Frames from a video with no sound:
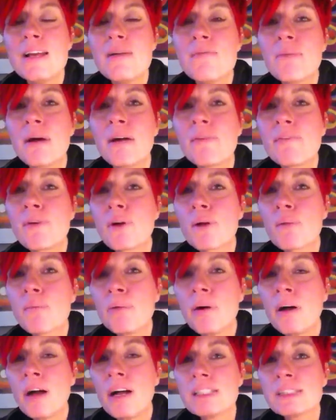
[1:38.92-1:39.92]
But for
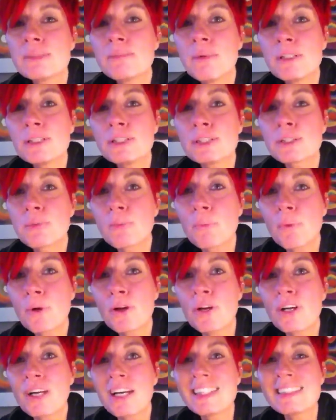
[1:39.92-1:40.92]
a sponge to
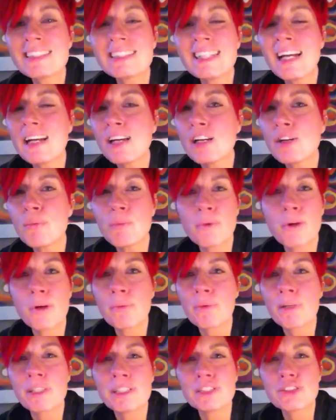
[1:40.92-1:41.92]
work, it's not going to
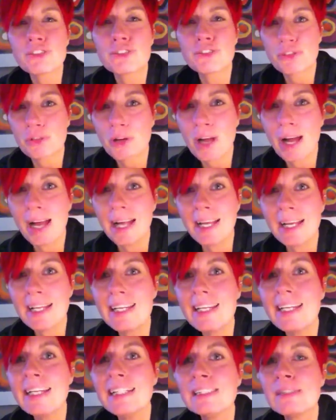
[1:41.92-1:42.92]
work when it's dry. It
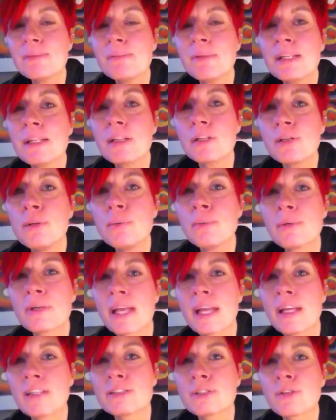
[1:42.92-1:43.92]
needs to be lubricated.